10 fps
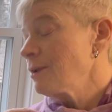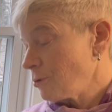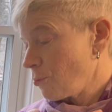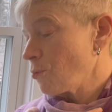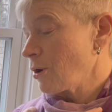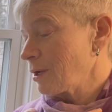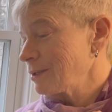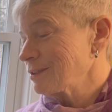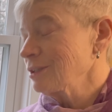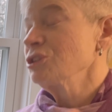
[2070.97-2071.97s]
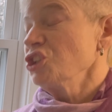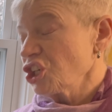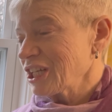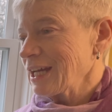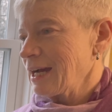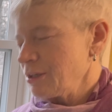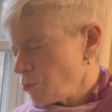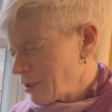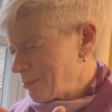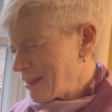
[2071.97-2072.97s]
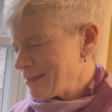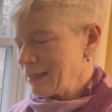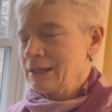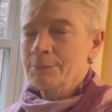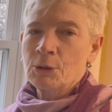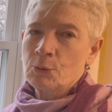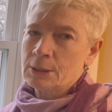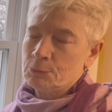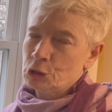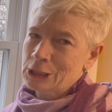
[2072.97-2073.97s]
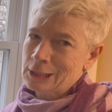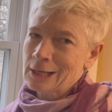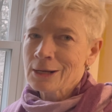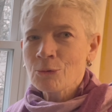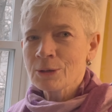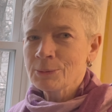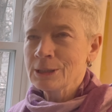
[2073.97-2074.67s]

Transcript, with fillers: don't want to look, I don't want to be thinking about what I'm looking at. I want to be